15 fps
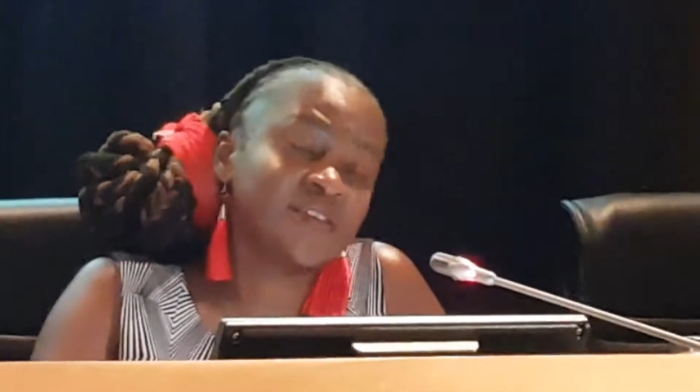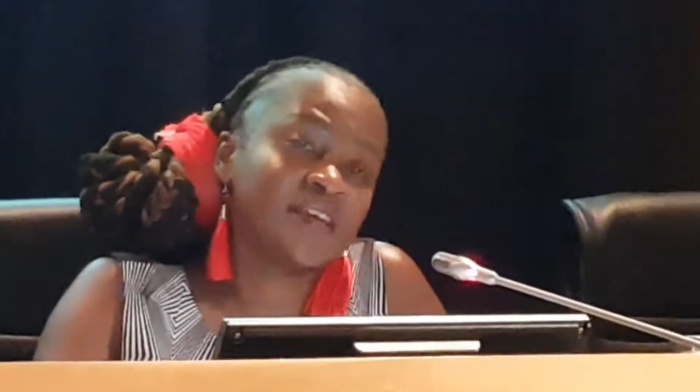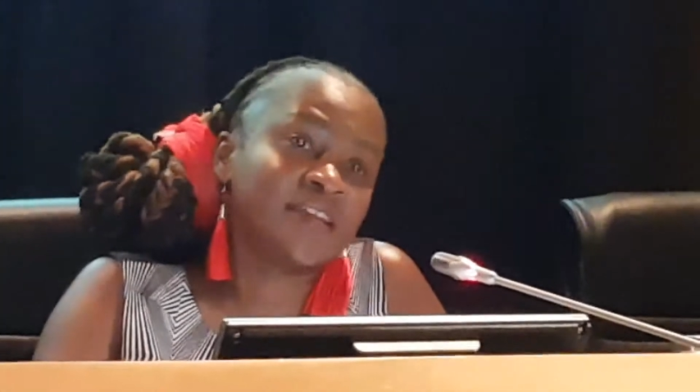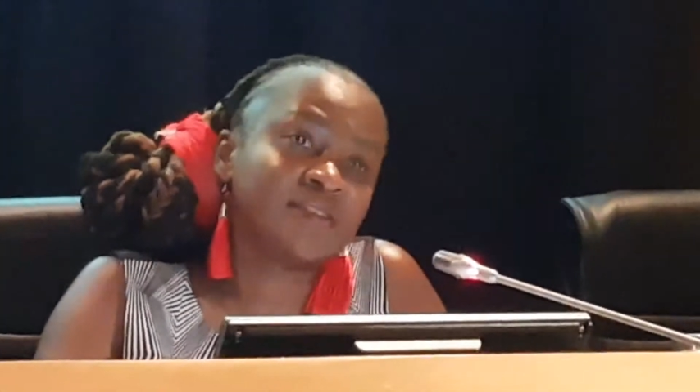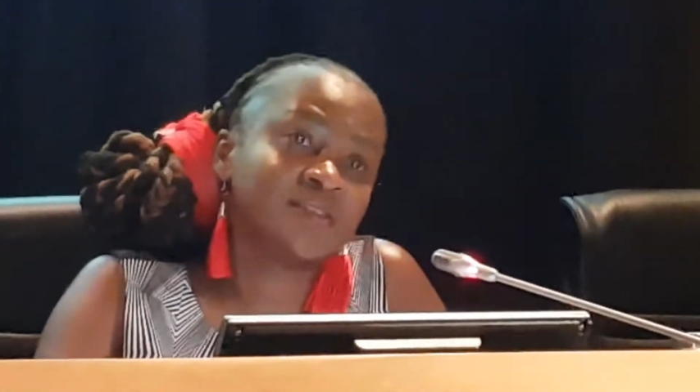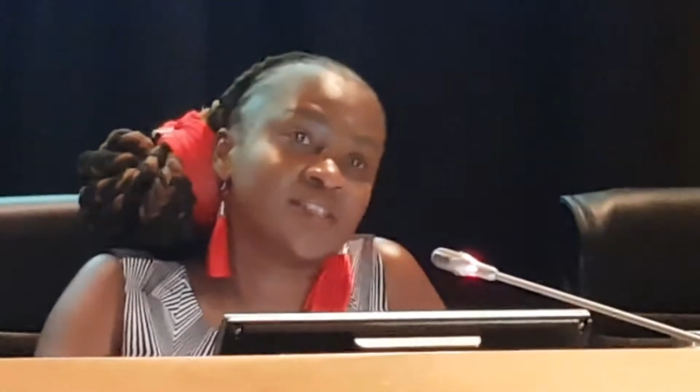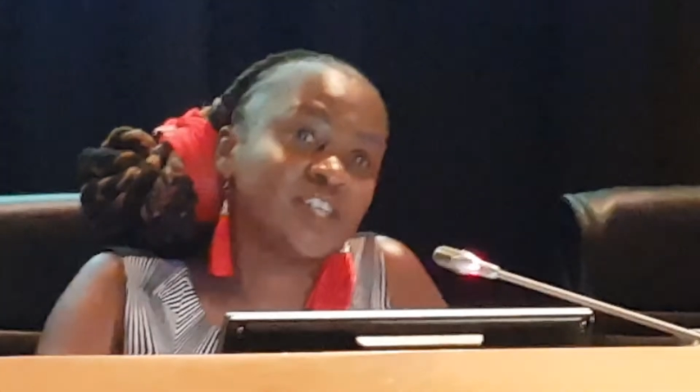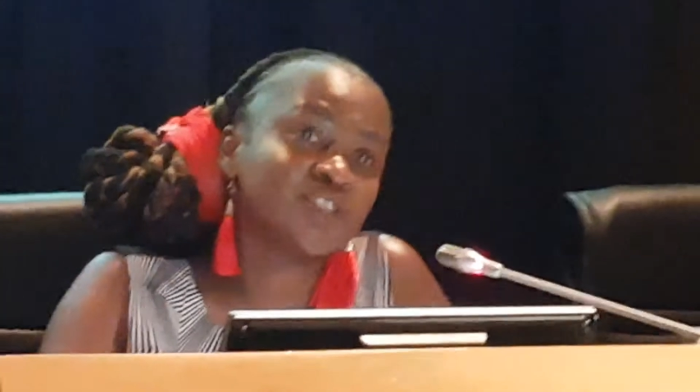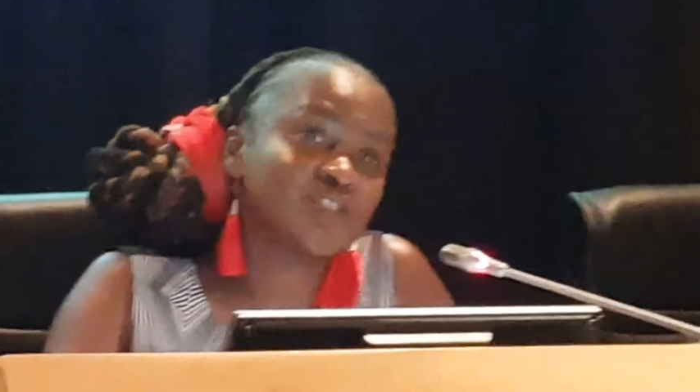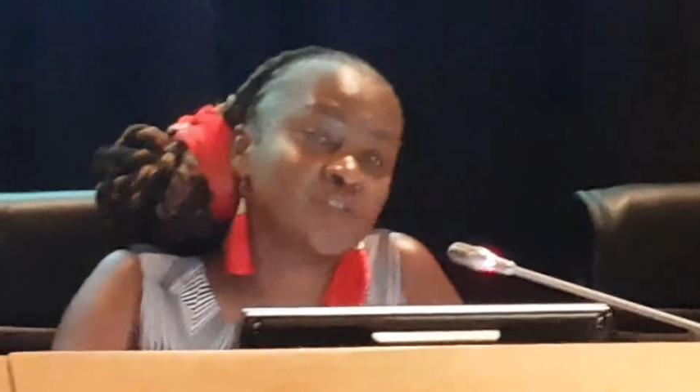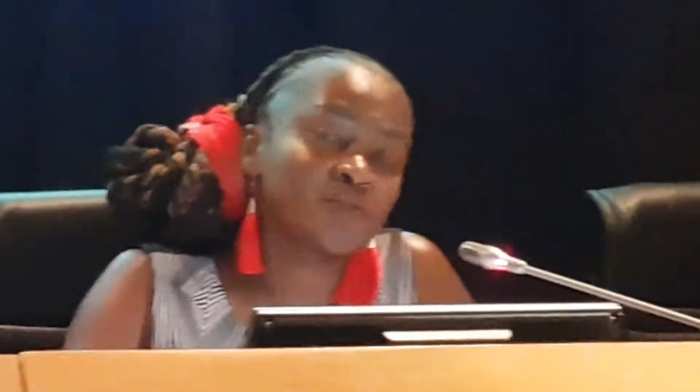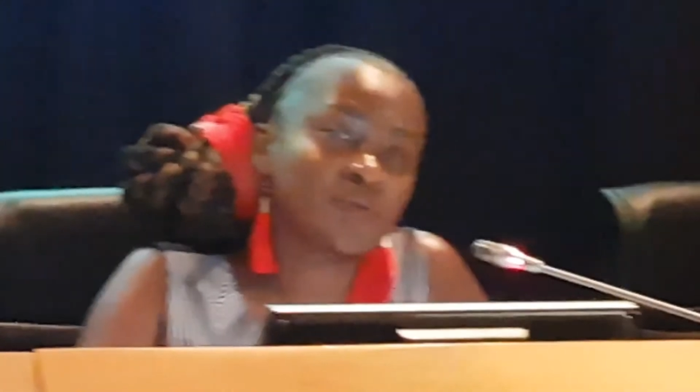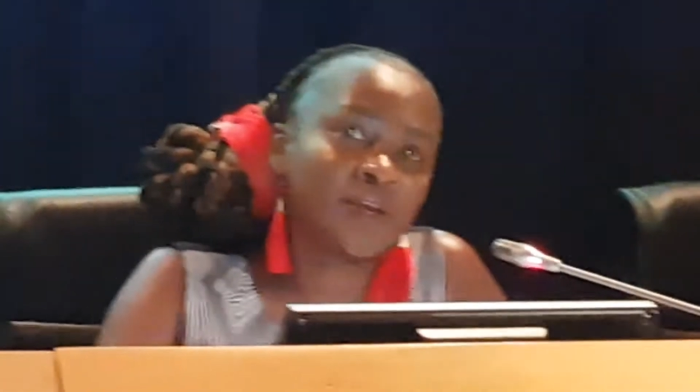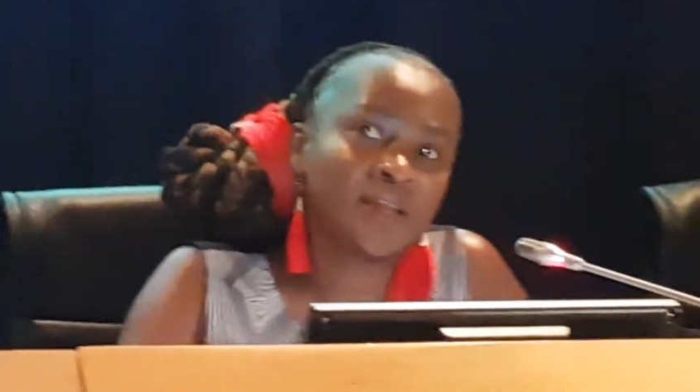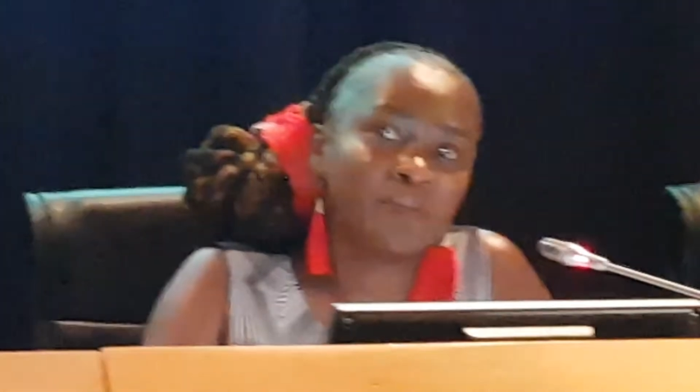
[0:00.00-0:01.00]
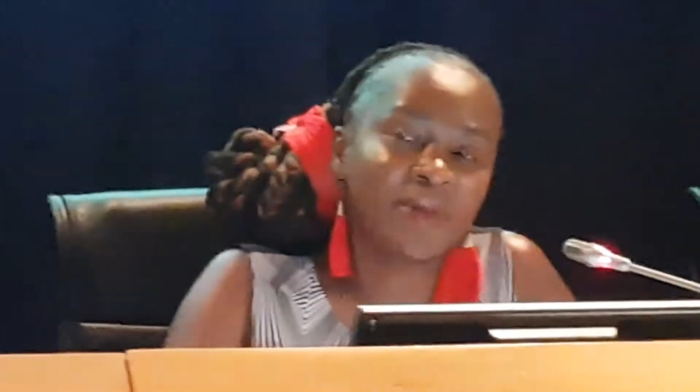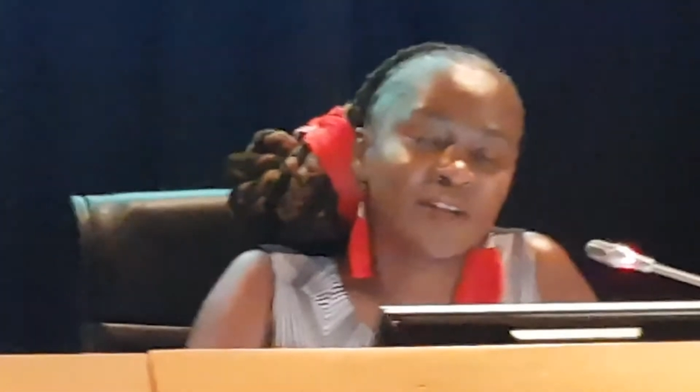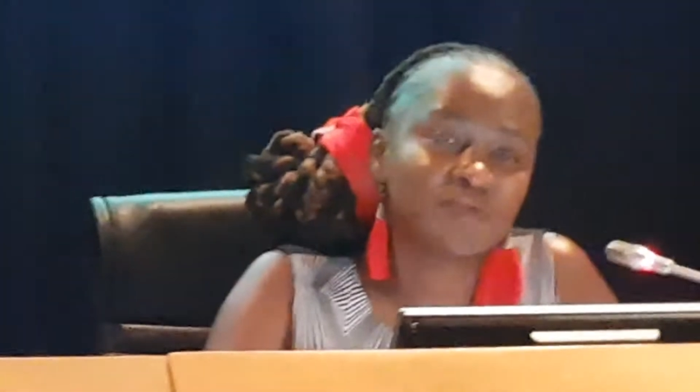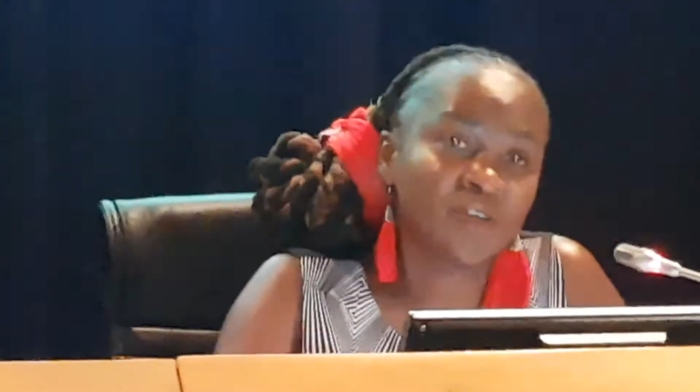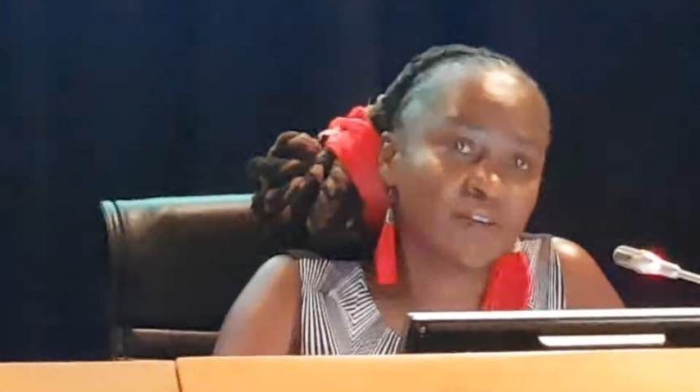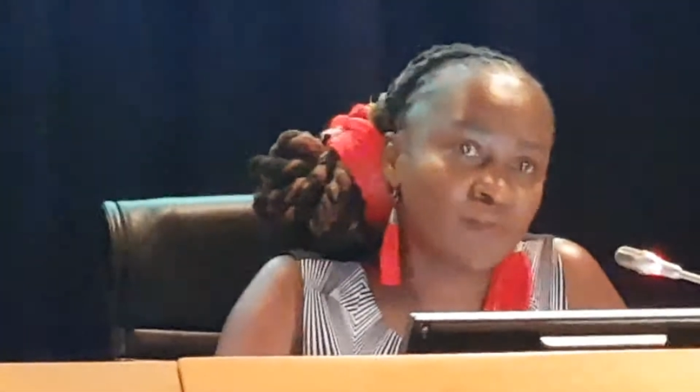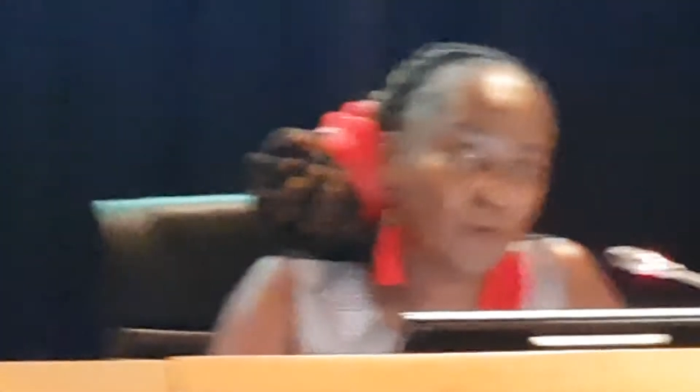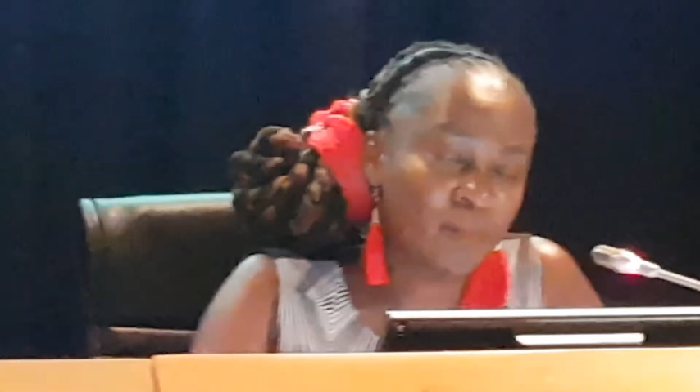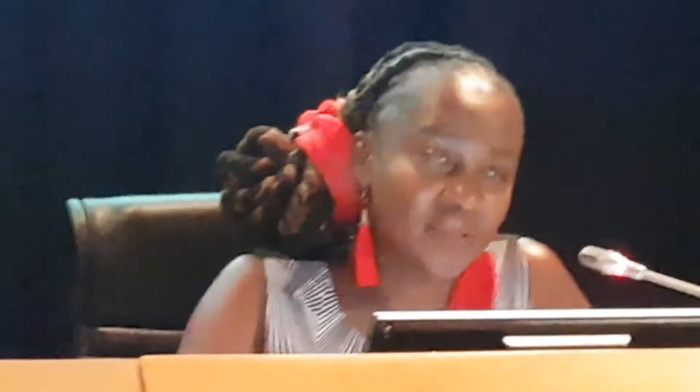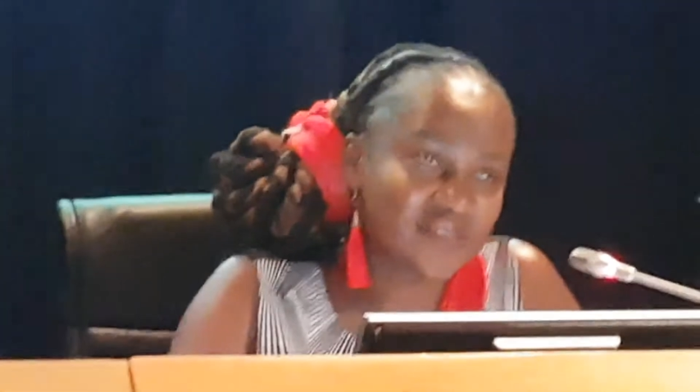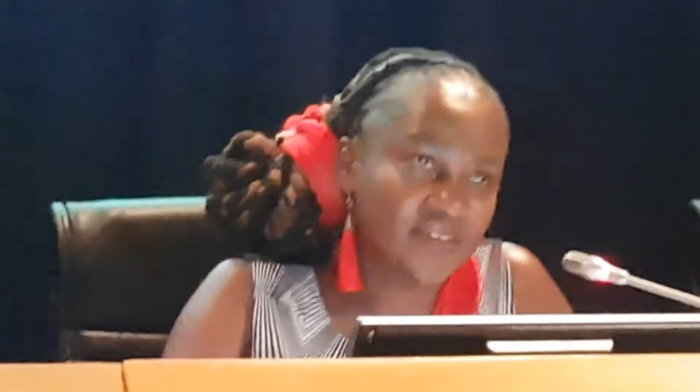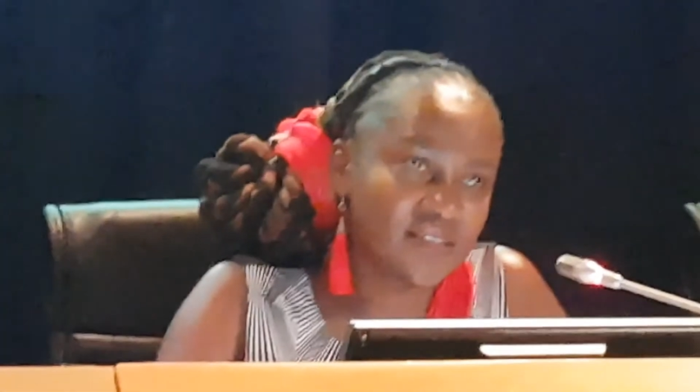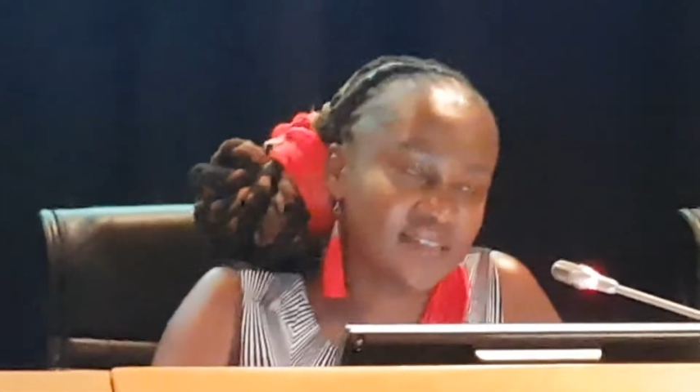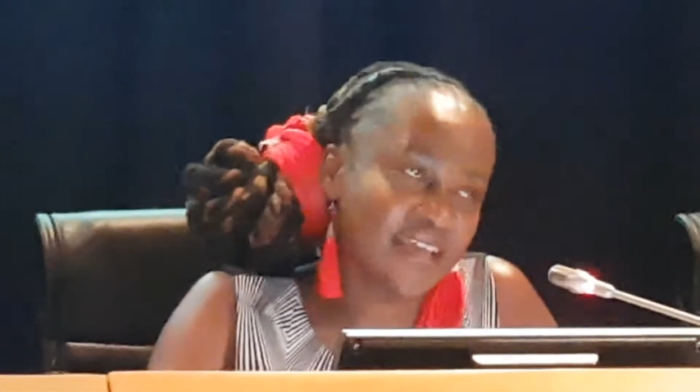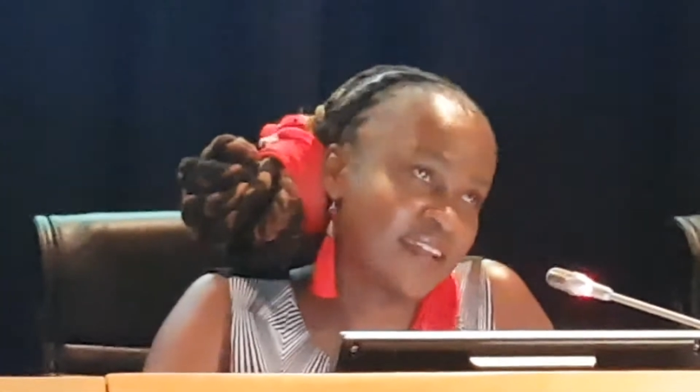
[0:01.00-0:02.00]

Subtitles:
and intertrade by 24%,